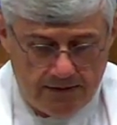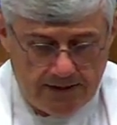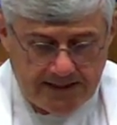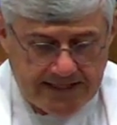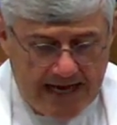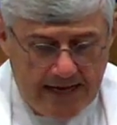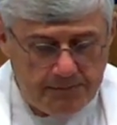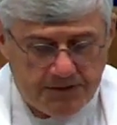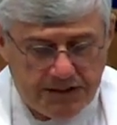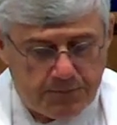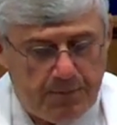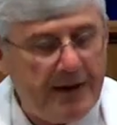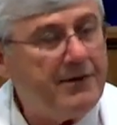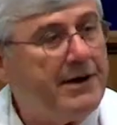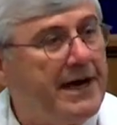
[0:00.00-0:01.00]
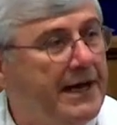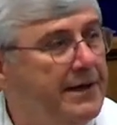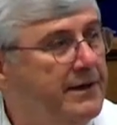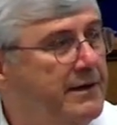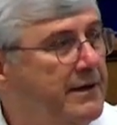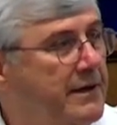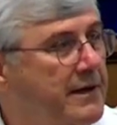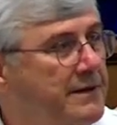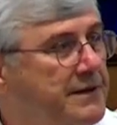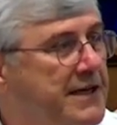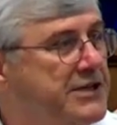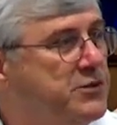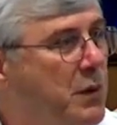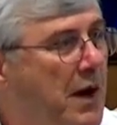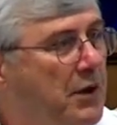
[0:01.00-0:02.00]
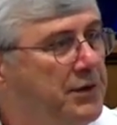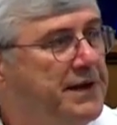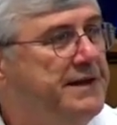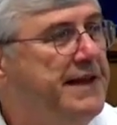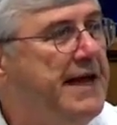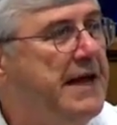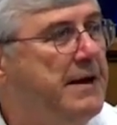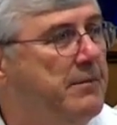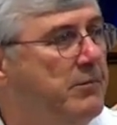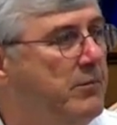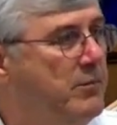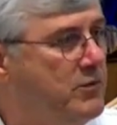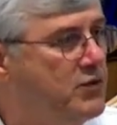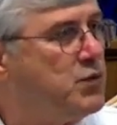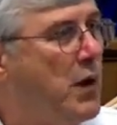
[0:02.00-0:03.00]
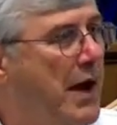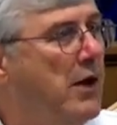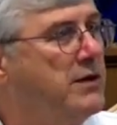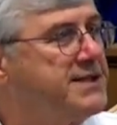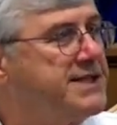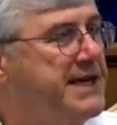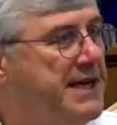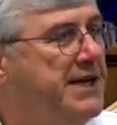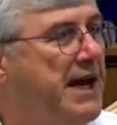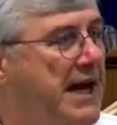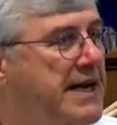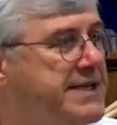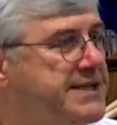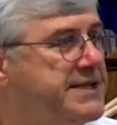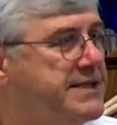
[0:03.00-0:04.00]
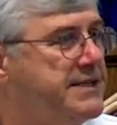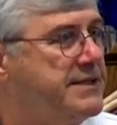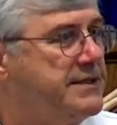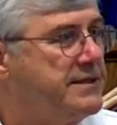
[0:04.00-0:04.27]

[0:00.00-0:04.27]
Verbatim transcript: The same Spirit that dwelt in them dwells in us.